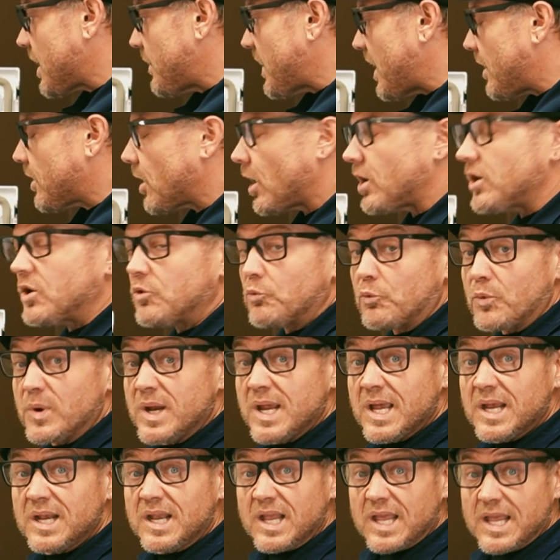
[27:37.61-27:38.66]
about our
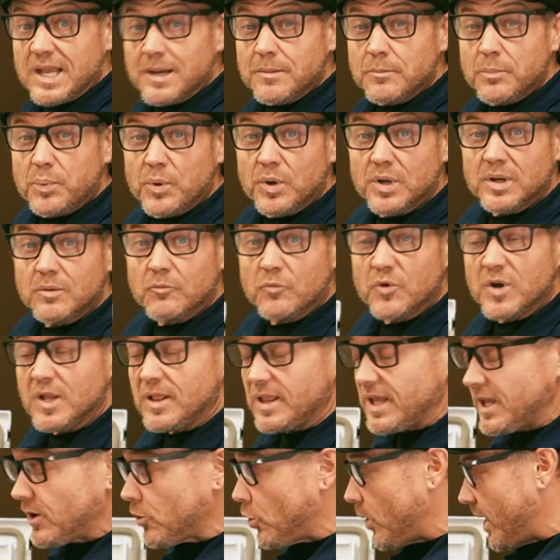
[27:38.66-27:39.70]
grid input
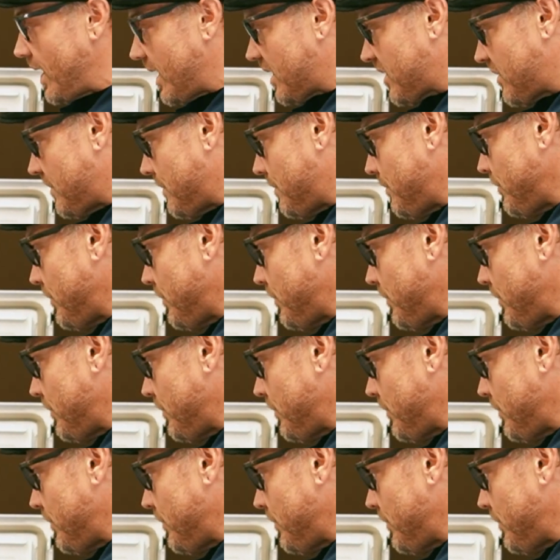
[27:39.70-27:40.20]
really quick.